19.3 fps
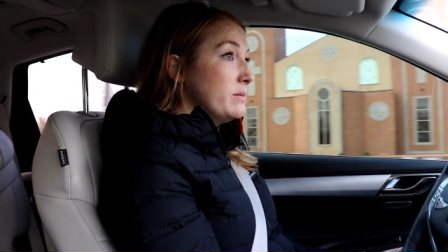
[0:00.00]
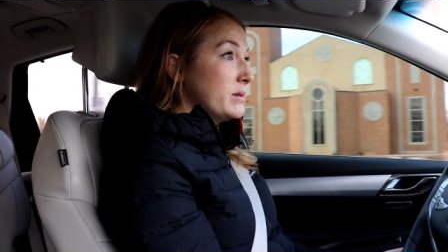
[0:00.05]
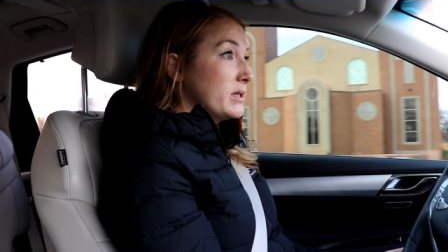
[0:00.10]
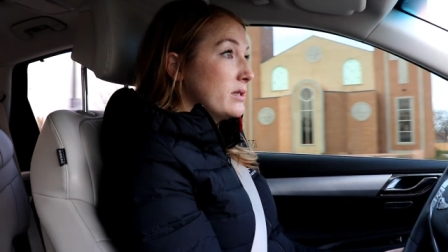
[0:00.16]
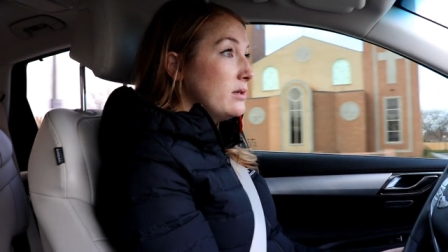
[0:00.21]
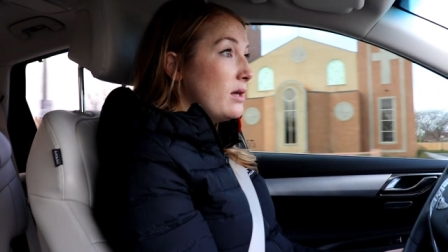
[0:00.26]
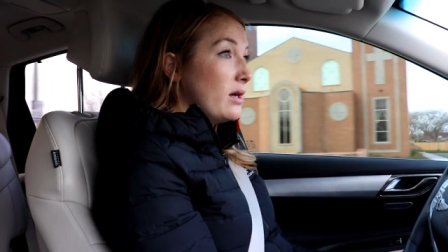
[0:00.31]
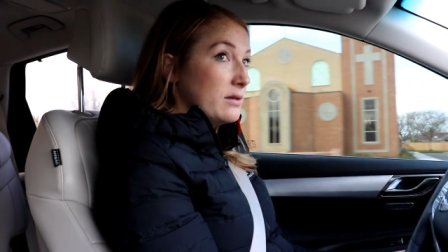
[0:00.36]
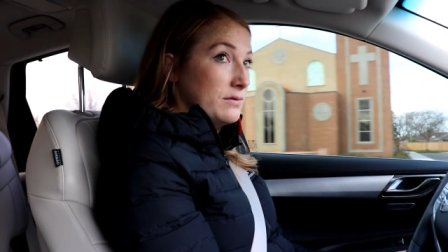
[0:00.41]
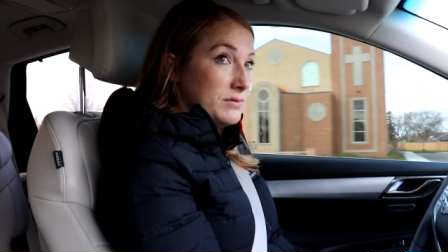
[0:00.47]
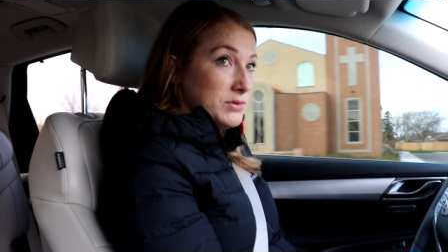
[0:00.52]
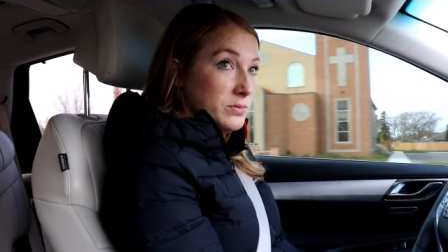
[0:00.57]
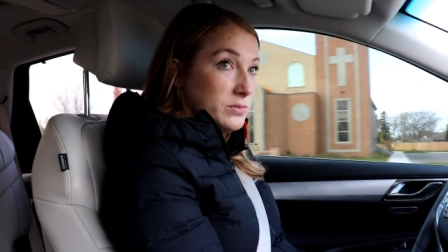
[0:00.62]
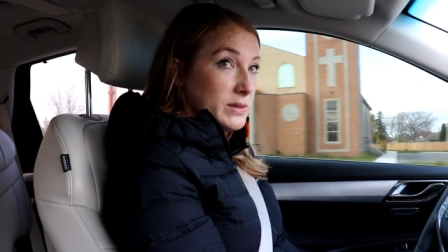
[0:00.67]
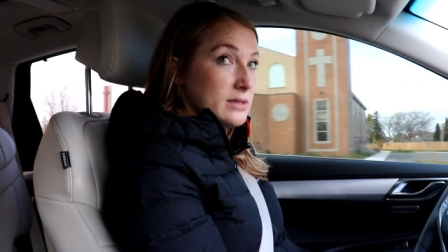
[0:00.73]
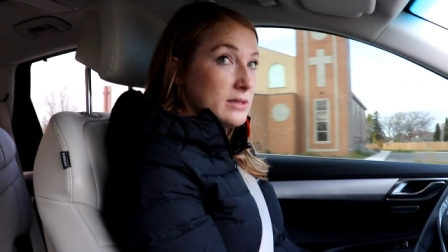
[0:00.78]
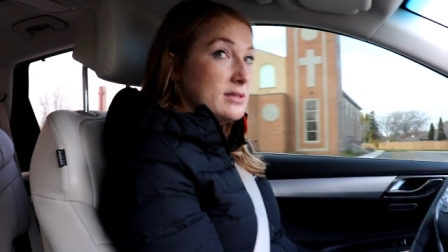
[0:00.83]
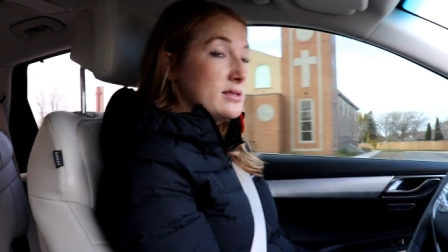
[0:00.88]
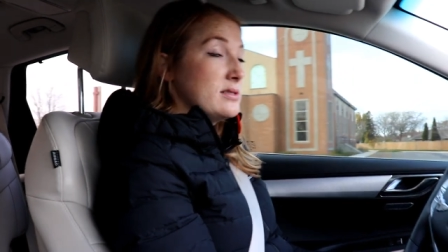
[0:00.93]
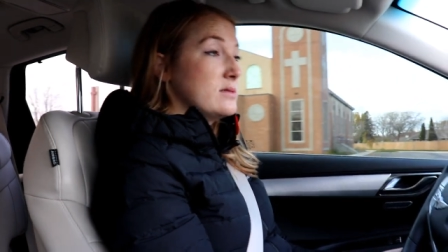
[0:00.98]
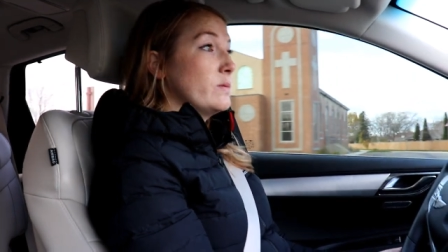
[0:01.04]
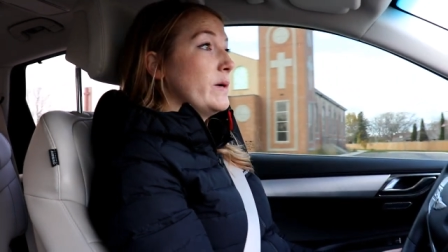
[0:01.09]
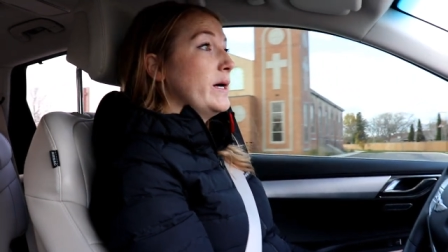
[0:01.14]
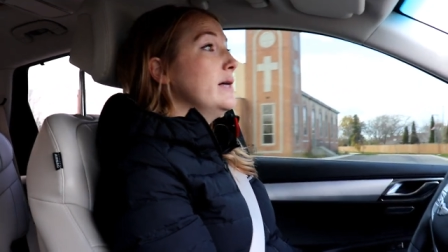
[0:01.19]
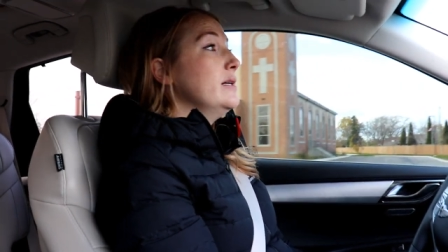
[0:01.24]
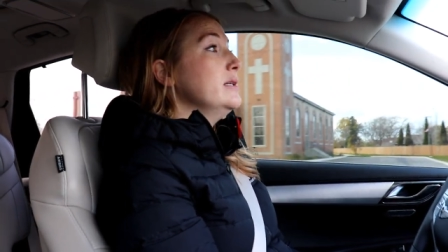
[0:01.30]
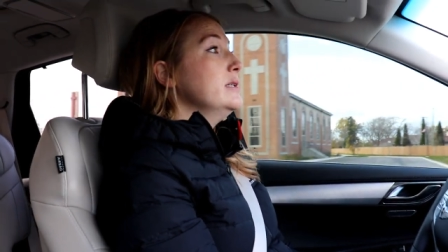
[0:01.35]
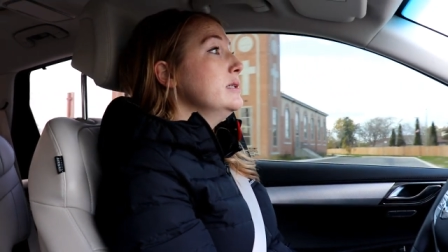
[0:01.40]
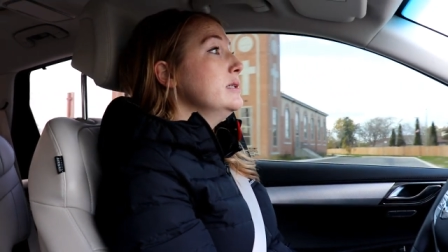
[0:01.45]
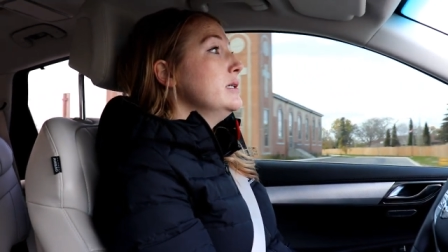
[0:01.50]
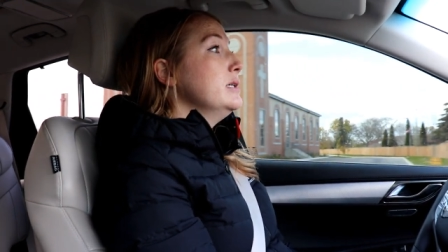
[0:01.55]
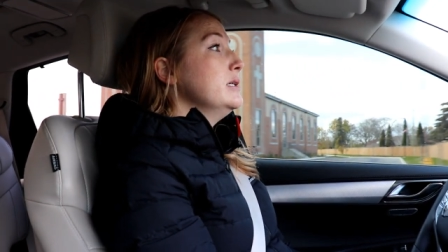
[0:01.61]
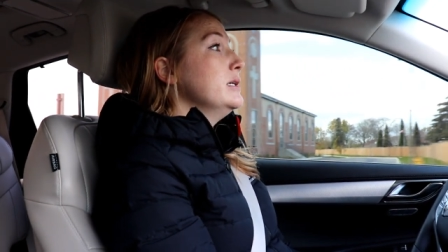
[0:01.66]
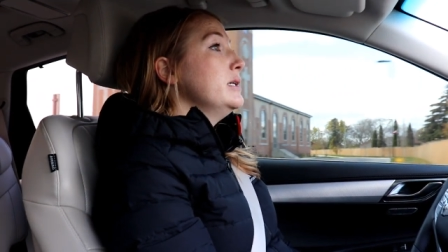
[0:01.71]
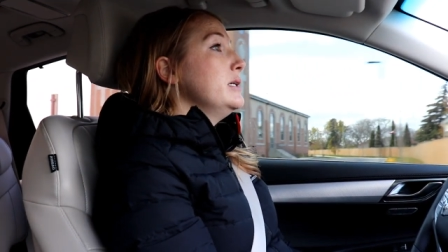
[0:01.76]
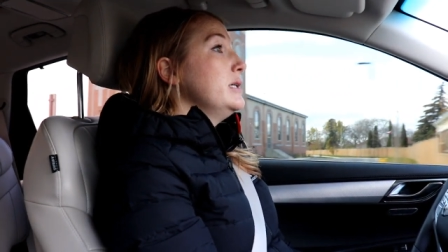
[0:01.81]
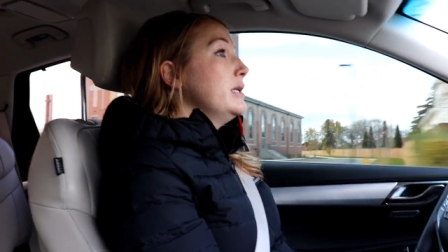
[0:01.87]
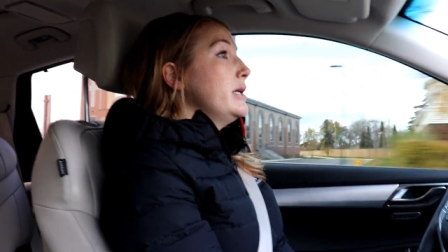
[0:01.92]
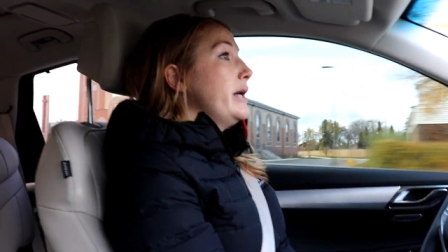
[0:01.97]
but a lot of new builds as well
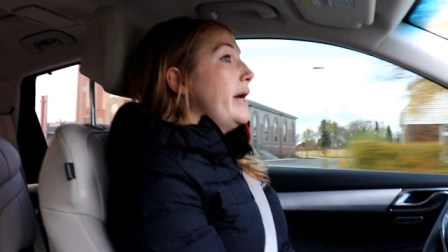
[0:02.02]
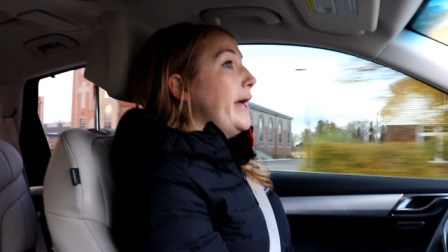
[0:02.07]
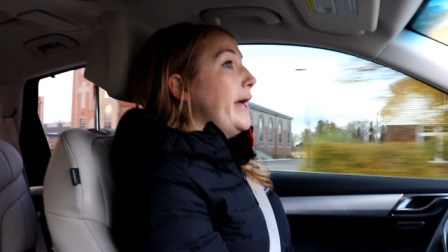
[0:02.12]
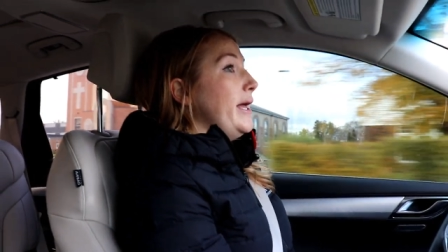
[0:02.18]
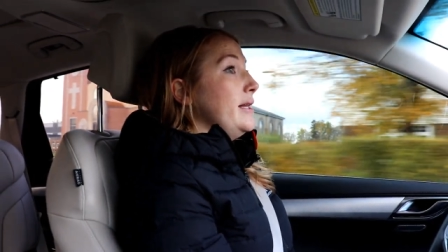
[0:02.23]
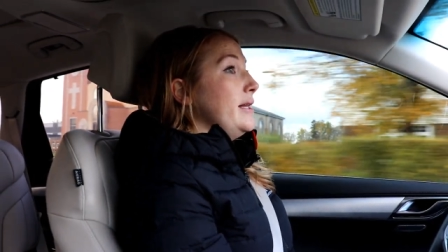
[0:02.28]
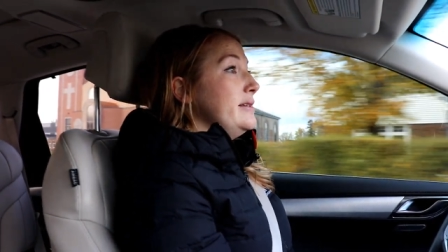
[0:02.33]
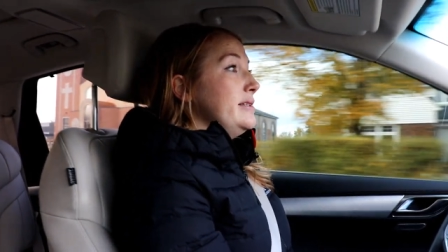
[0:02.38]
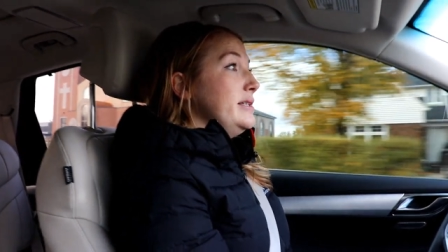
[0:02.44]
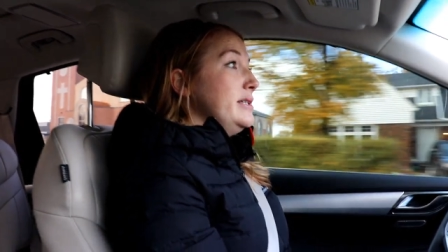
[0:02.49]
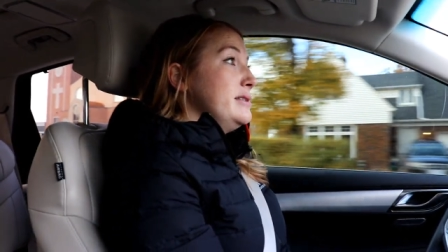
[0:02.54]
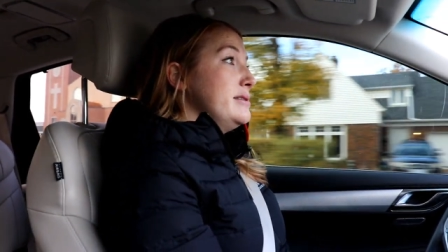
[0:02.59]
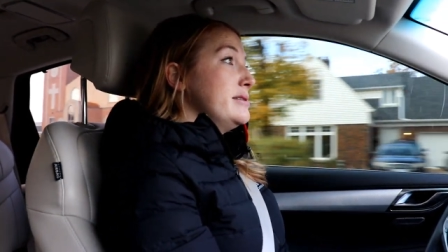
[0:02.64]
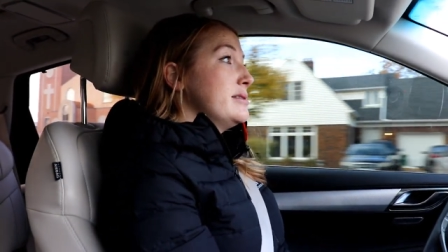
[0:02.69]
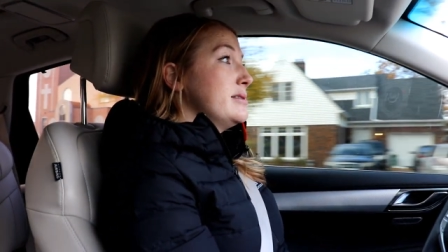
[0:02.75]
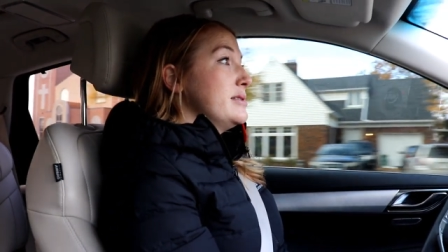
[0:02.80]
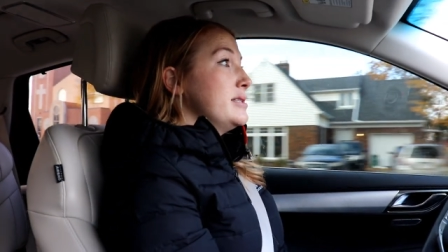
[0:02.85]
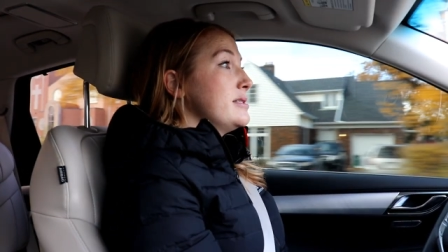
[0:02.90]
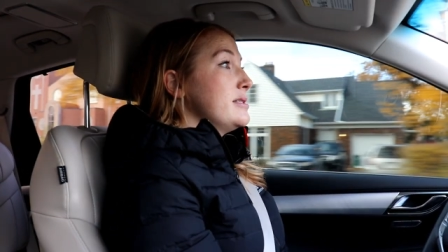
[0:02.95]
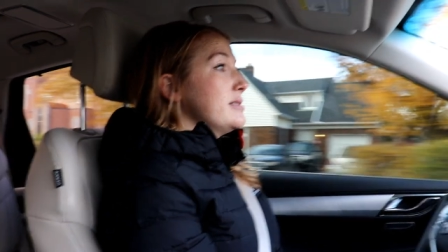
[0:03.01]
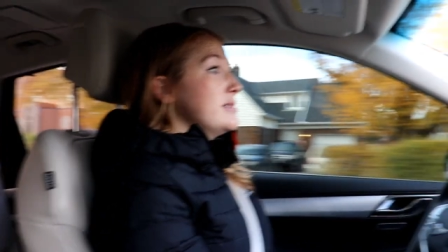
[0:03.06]
and these this